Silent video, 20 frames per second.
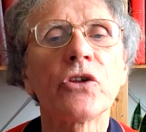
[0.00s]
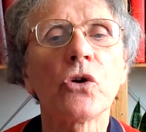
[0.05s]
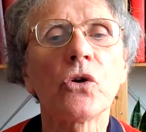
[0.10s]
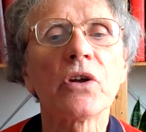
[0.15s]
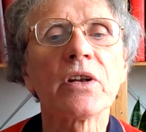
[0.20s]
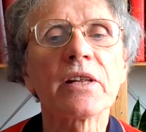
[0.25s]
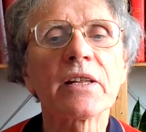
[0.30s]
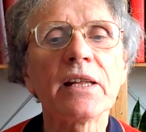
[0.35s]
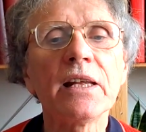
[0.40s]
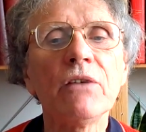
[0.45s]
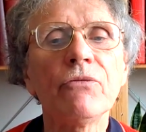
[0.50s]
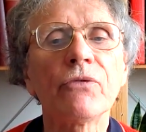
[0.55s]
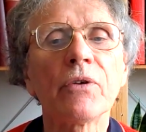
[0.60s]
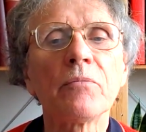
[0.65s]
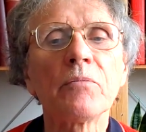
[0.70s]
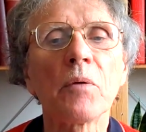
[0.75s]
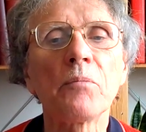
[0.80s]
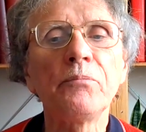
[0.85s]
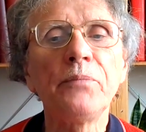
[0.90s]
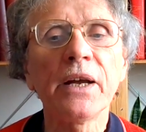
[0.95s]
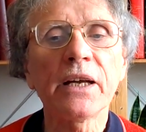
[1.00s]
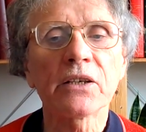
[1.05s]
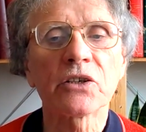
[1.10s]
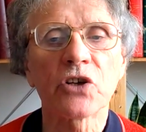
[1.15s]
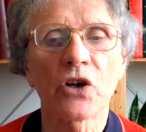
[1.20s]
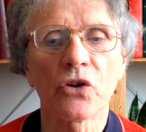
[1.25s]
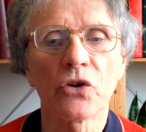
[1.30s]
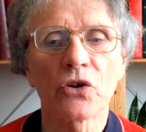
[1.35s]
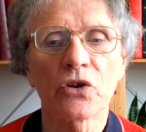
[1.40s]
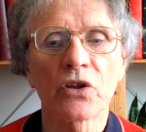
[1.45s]
you can see from the
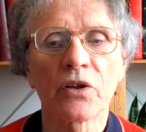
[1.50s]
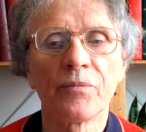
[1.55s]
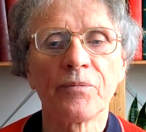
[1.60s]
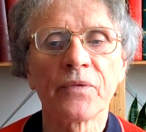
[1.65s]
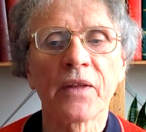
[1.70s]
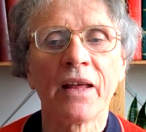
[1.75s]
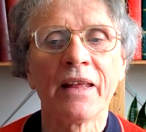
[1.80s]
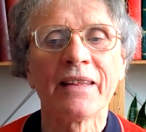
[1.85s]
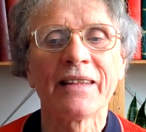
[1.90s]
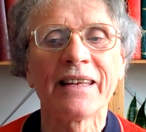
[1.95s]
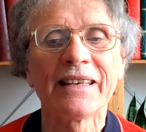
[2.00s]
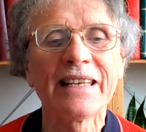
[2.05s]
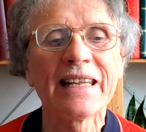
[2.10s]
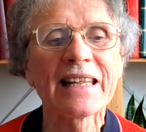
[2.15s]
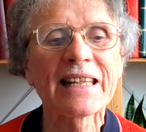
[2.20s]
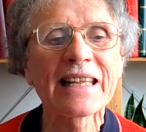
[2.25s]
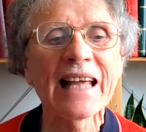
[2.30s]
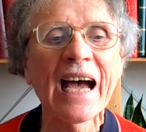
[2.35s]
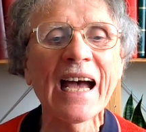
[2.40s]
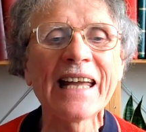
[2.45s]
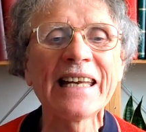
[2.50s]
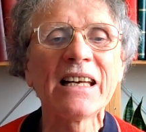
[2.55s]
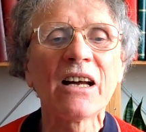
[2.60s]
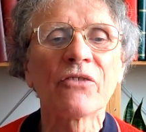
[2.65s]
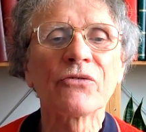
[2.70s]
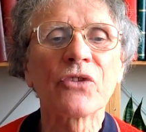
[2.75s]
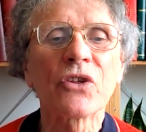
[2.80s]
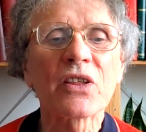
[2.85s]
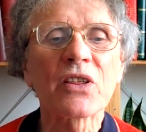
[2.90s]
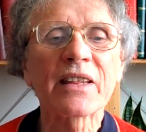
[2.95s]
pictures, the design
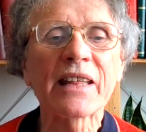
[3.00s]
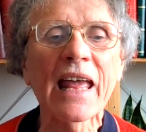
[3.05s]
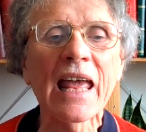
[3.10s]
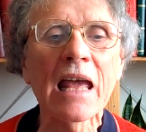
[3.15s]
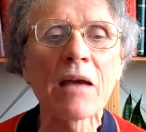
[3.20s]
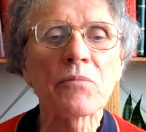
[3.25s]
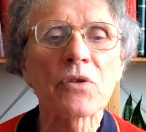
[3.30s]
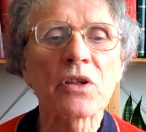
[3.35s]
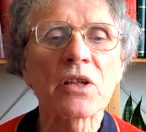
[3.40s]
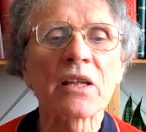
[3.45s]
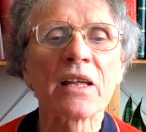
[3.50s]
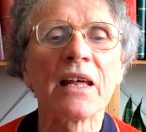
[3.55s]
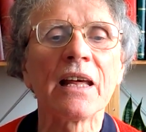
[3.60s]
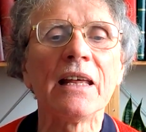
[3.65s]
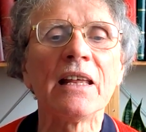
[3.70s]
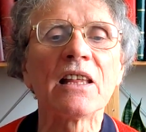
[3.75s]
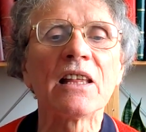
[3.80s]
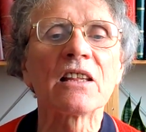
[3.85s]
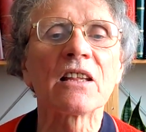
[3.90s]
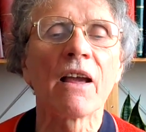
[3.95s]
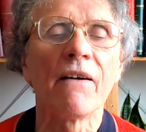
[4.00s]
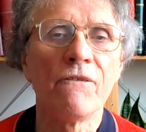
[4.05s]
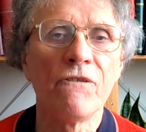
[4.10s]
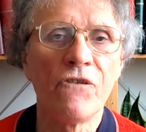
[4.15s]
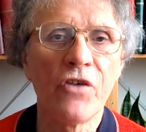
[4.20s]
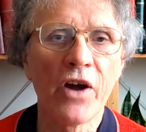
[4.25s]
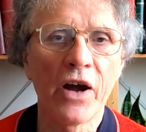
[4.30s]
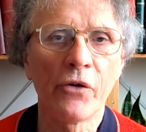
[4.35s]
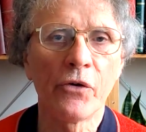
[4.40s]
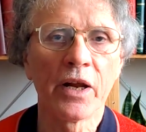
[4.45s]
of the stamps is
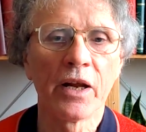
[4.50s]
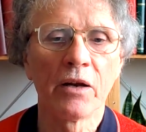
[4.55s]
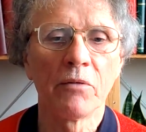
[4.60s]
very